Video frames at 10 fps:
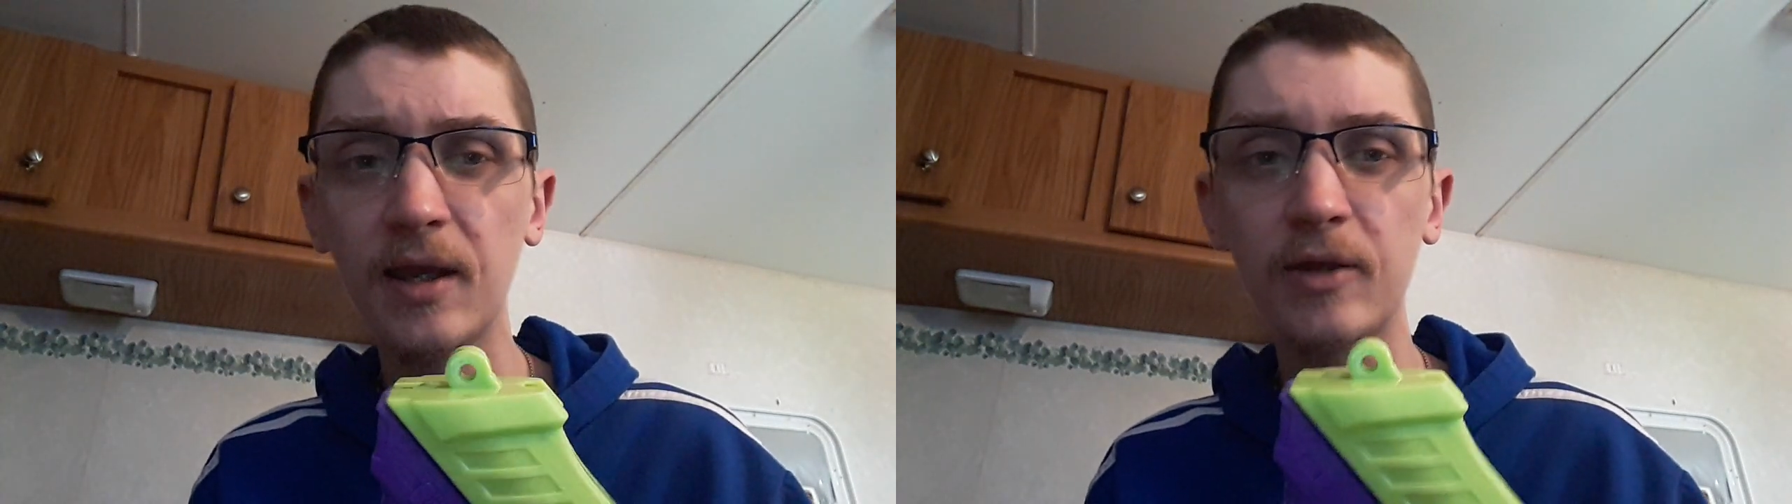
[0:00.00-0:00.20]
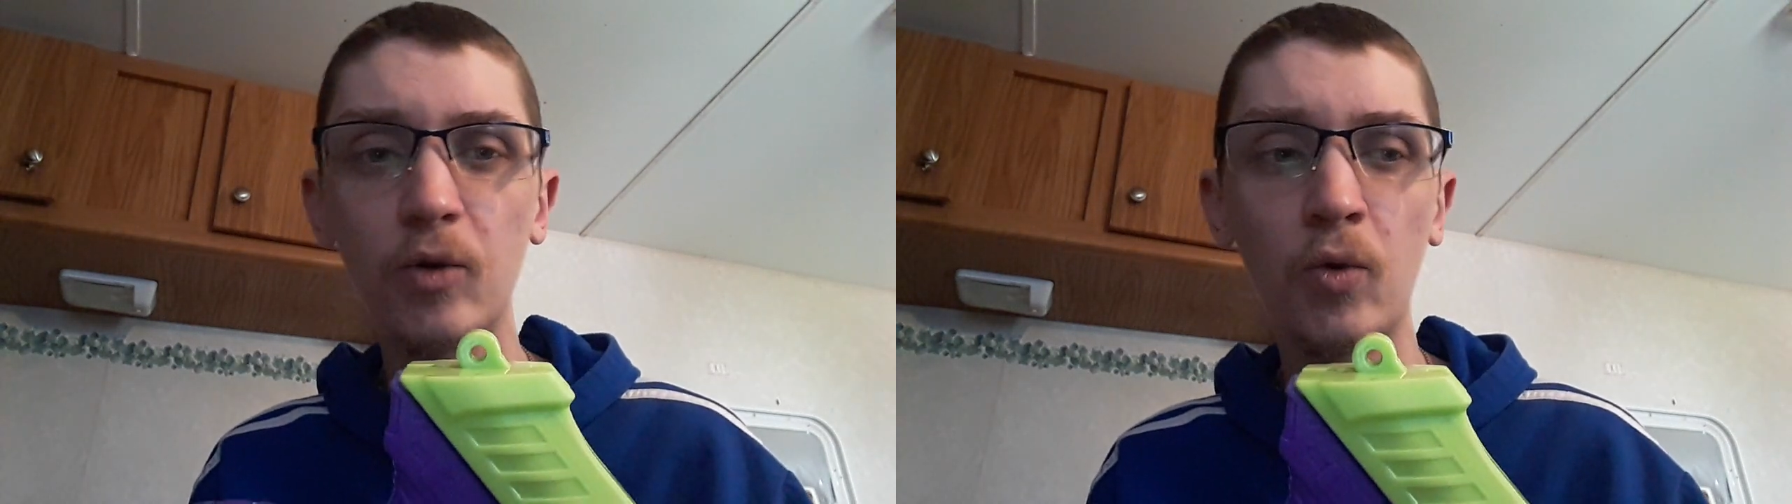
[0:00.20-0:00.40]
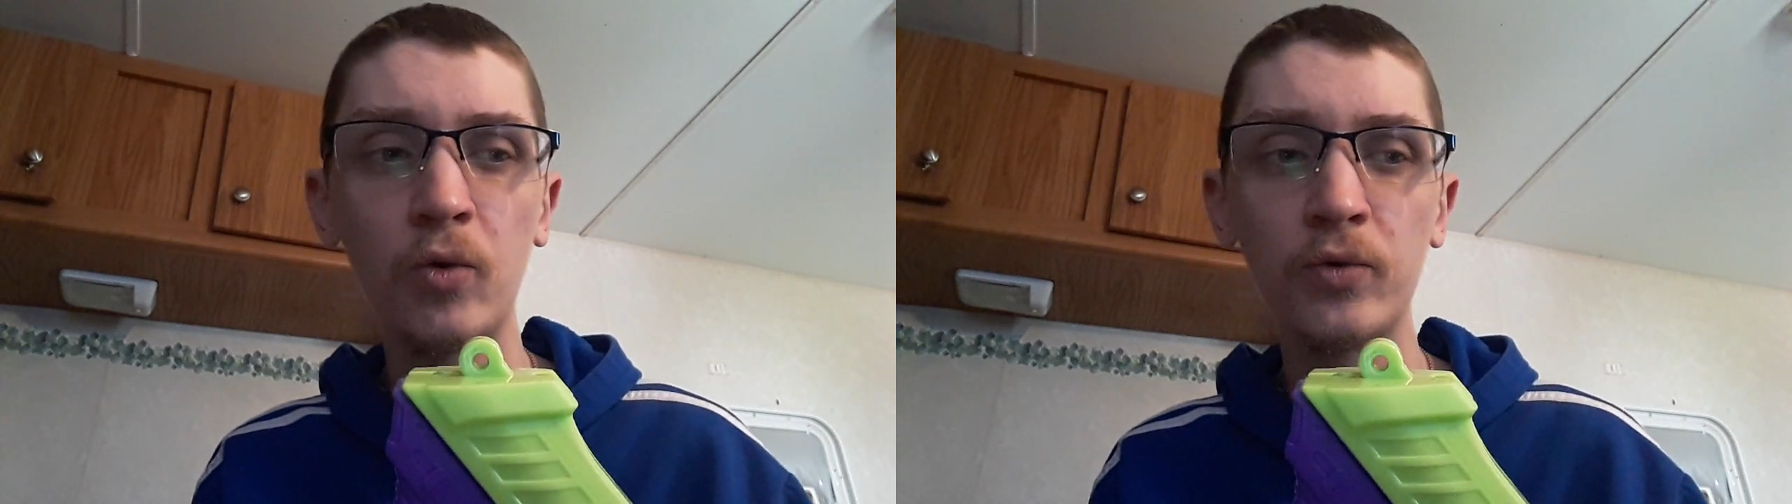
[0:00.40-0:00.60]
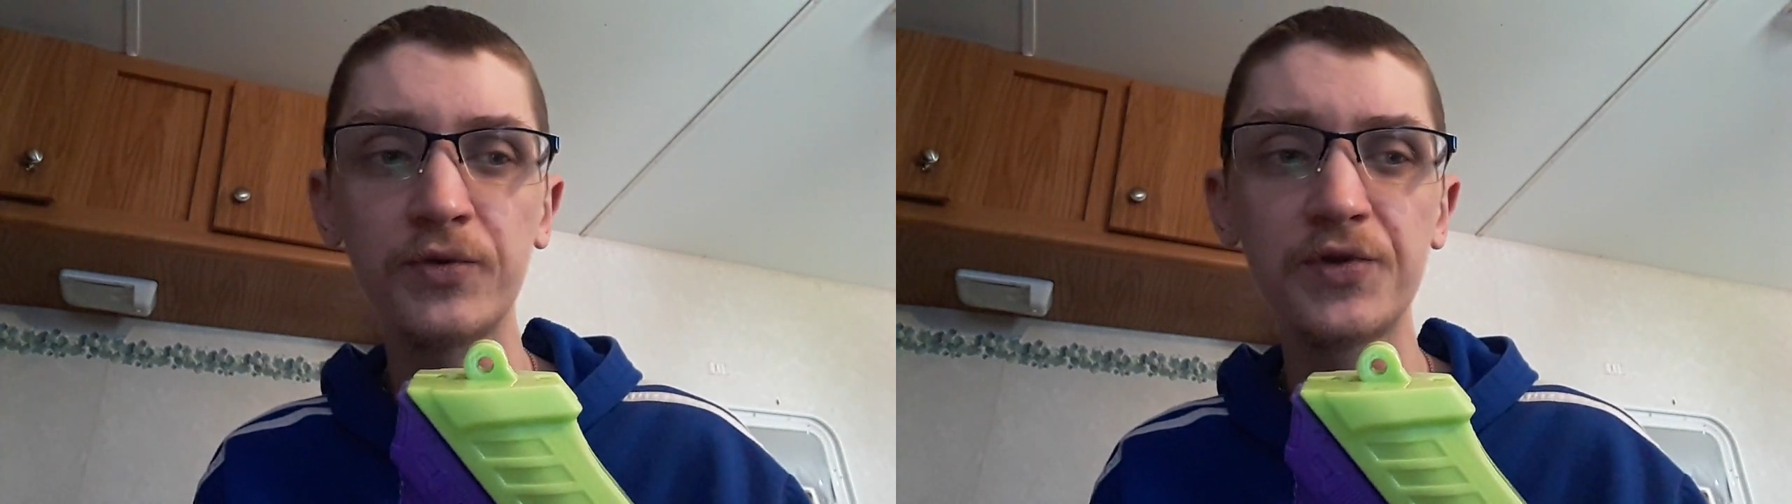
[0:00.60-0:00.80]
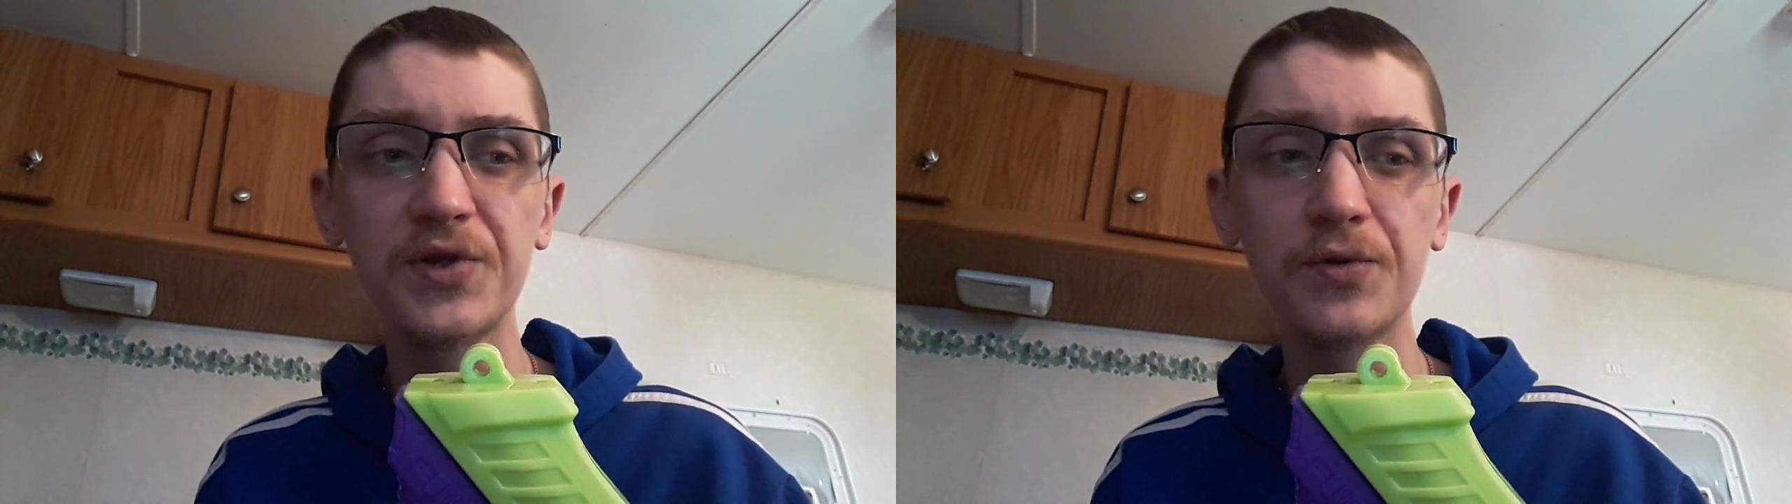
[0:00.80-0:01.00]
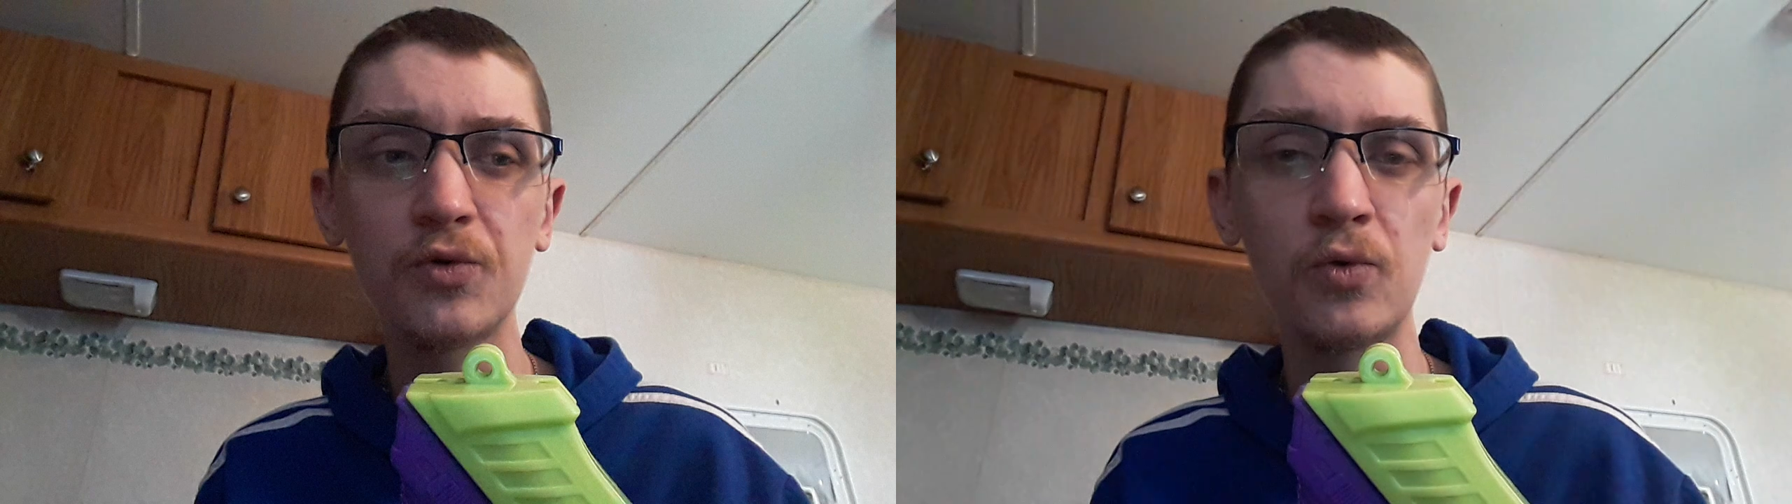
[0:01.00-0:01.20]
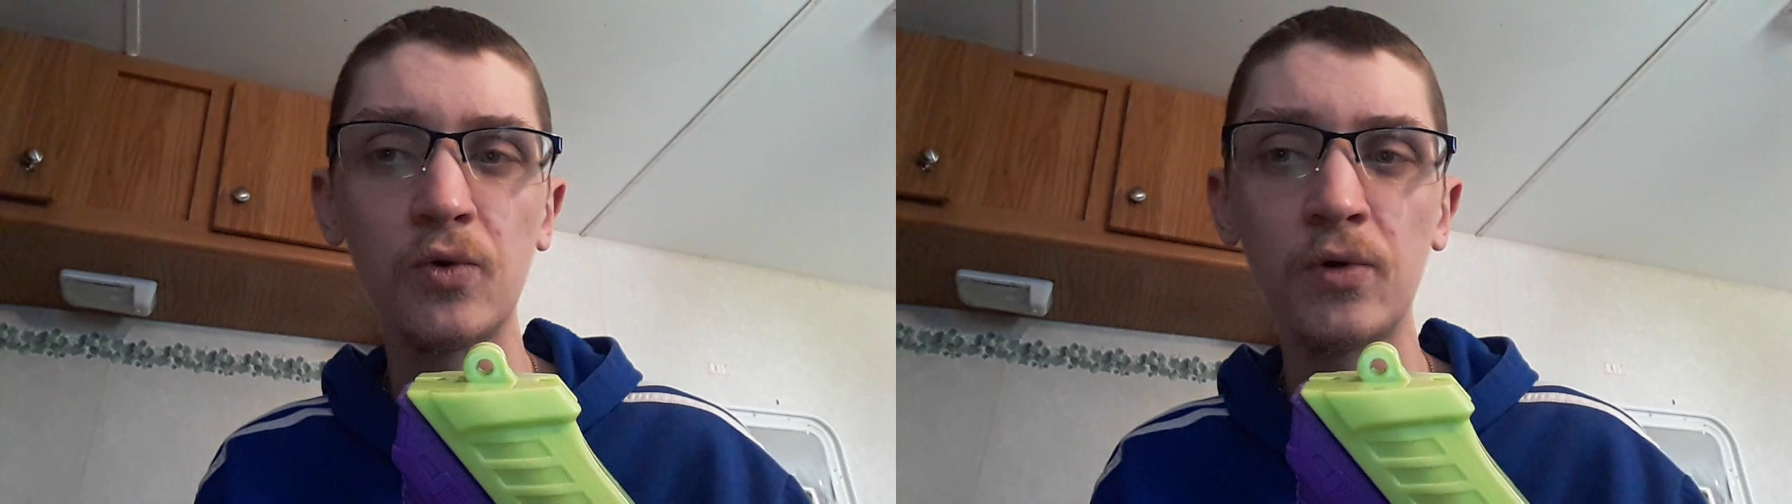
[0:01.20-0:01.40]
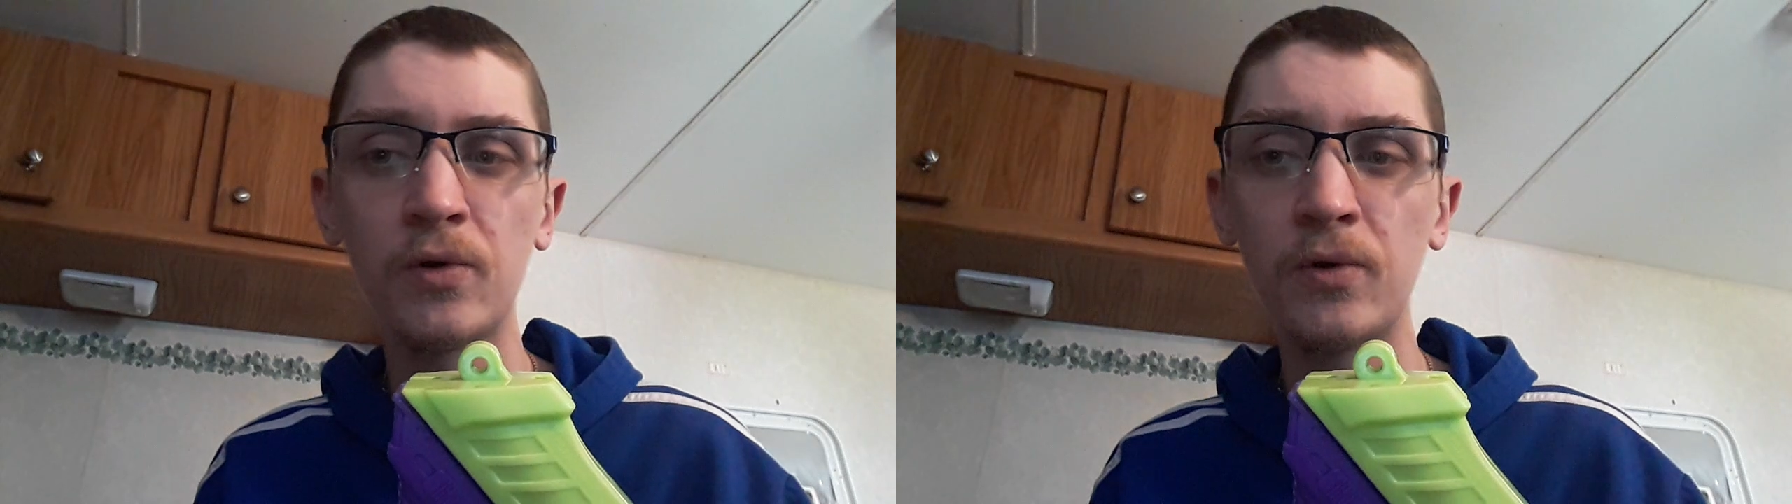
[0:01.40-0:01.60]
an old
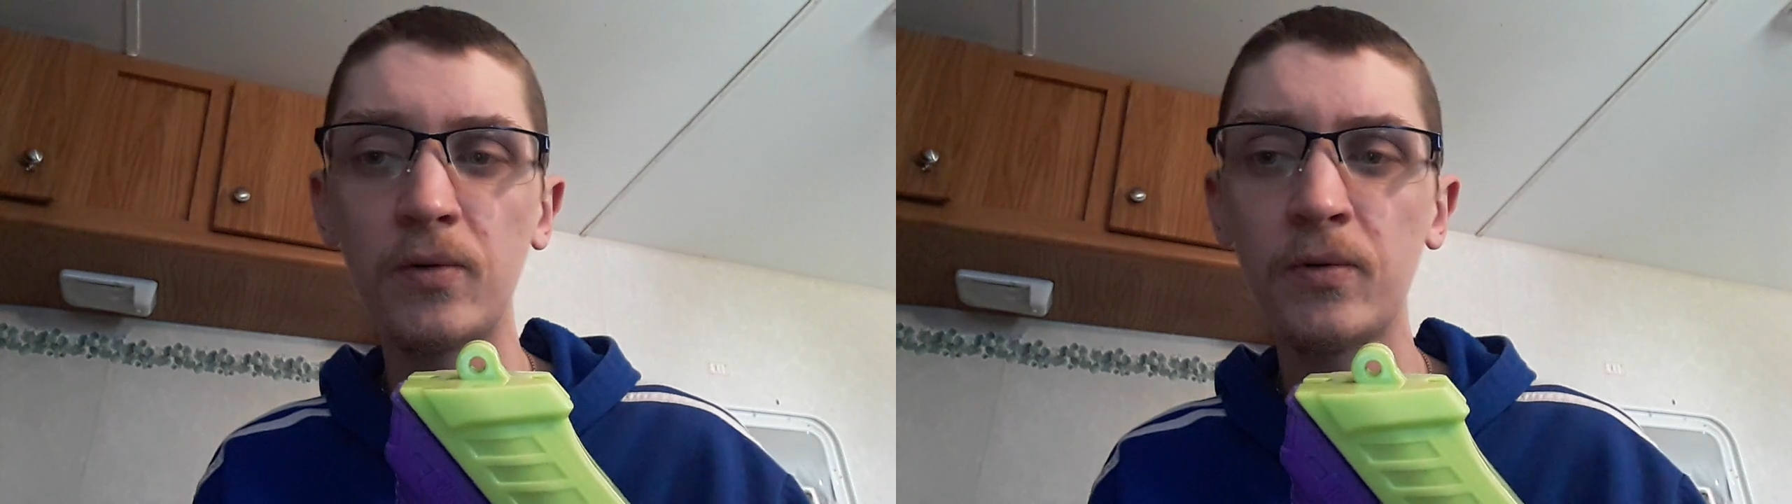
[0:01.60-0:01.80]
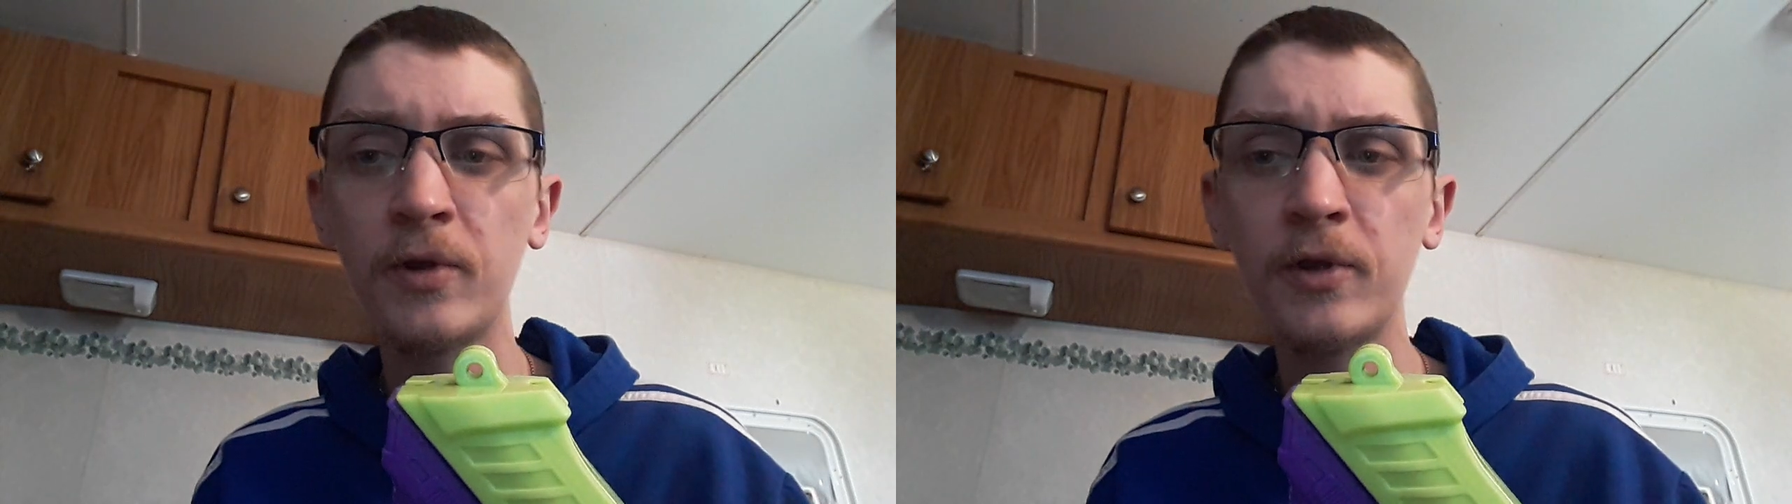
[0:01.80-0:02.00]
school